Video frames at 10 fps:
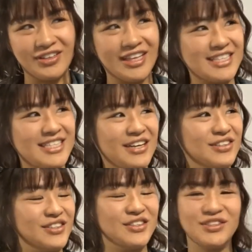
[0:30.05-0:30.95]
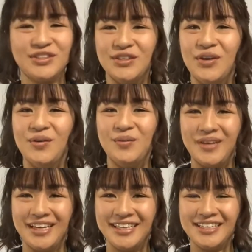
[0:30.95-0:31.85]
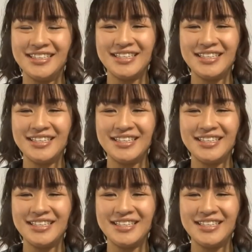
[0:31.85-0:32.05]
That sounds so weird.